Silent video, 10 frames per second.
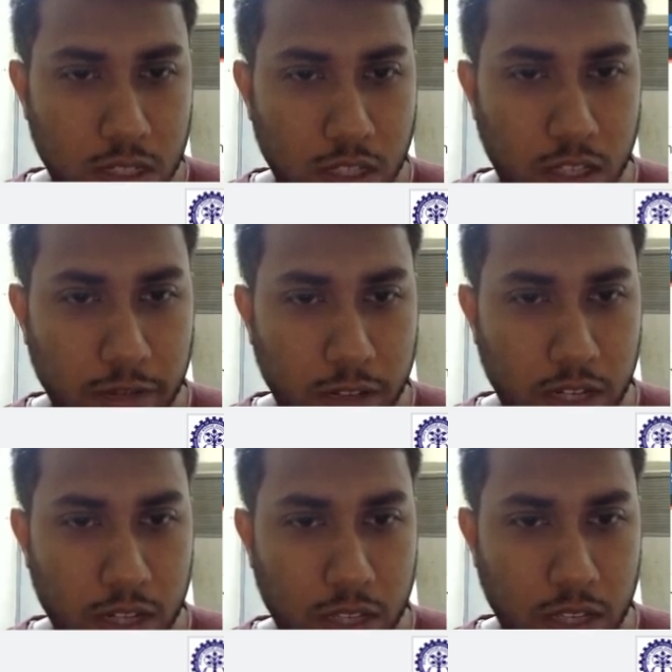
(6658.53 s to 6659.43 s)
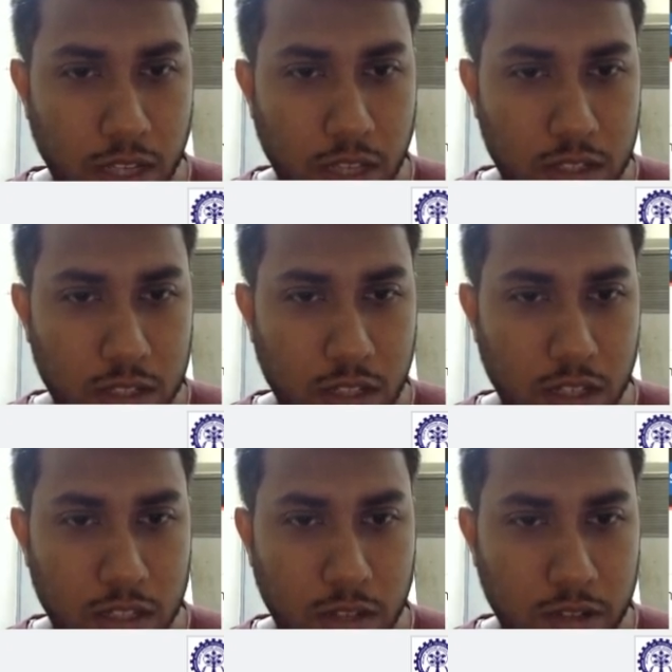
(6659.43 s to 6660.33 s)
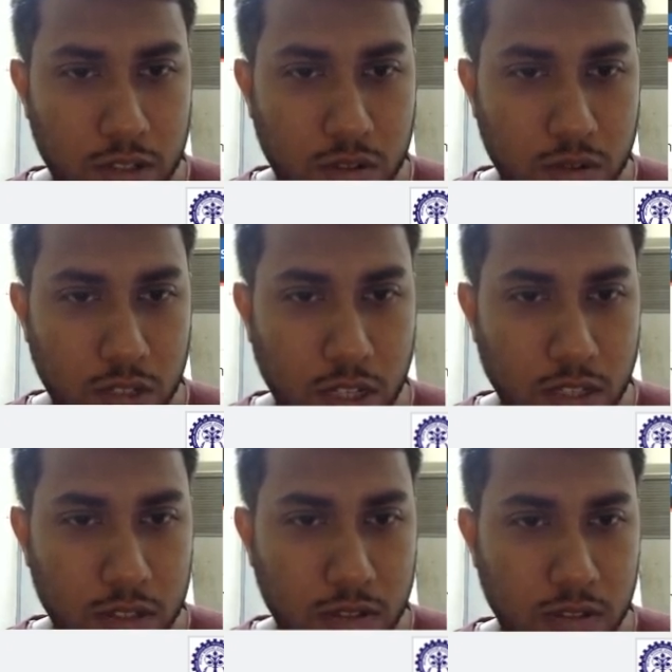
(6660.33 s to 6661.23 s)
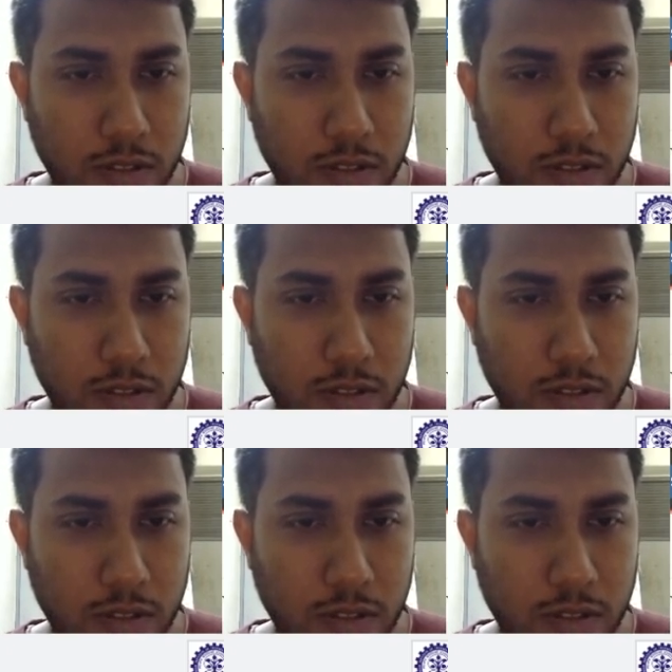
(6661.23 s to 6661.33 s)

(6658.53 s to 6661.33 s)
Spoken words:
given st is equals to s,